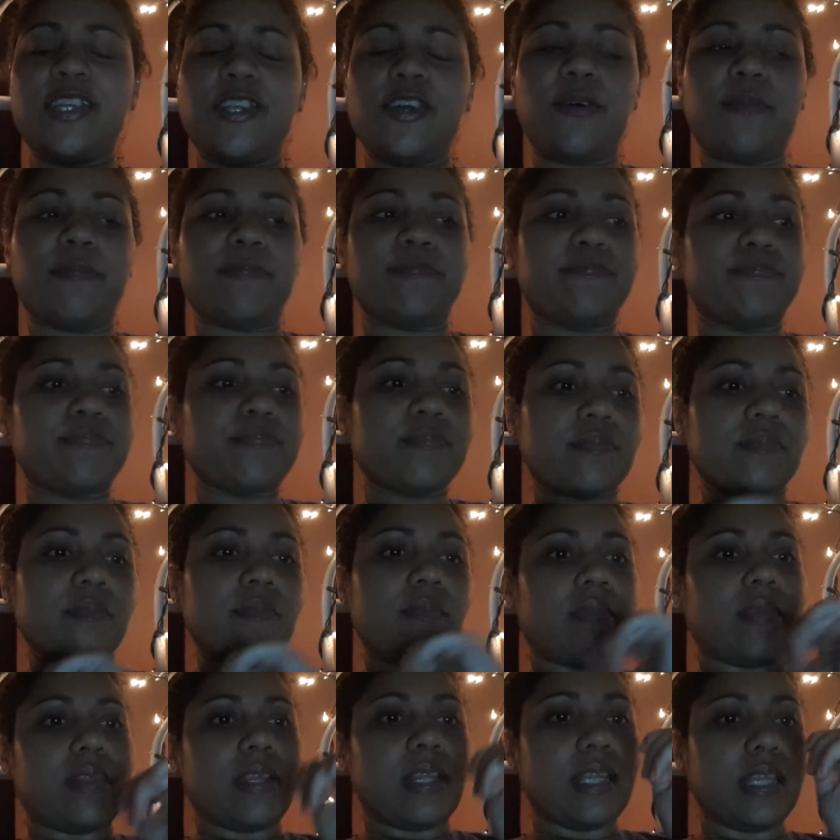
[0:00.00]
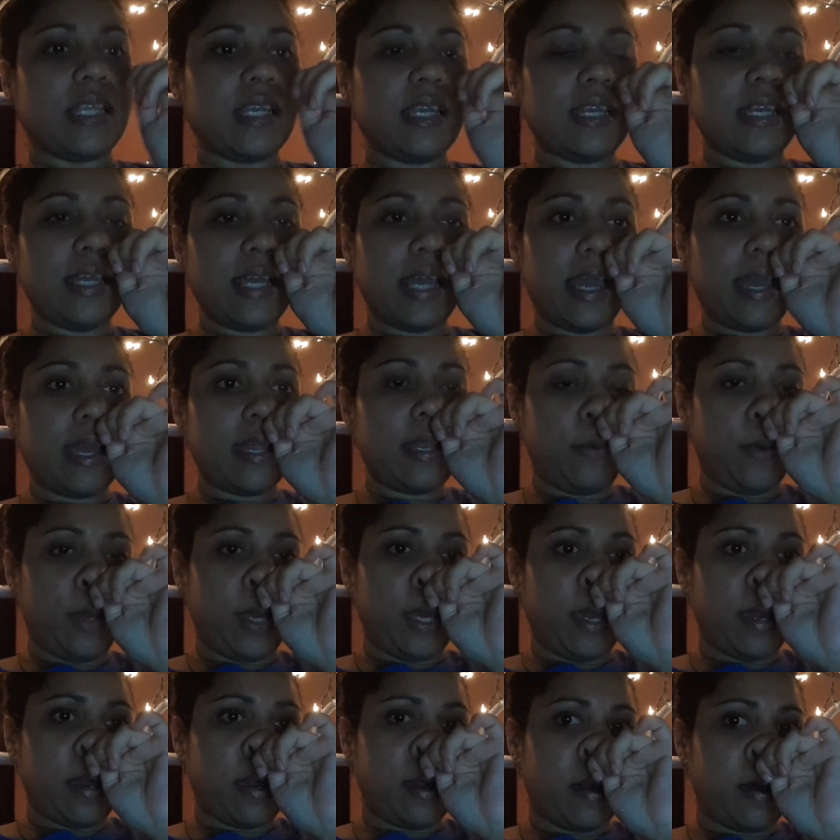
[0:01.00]
you know.
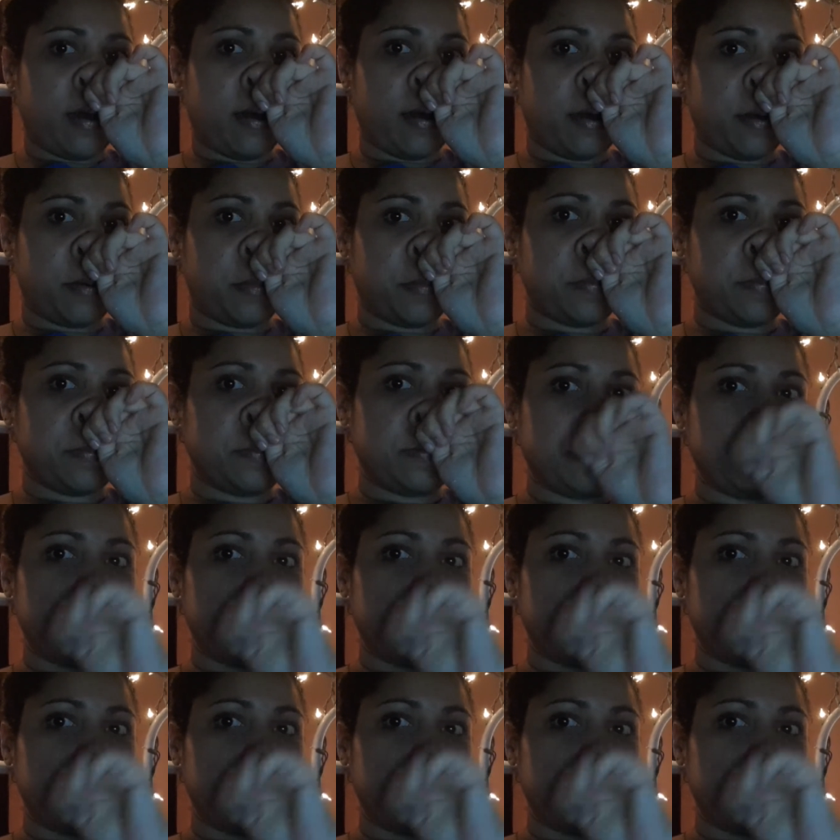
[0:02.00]
Anyway, I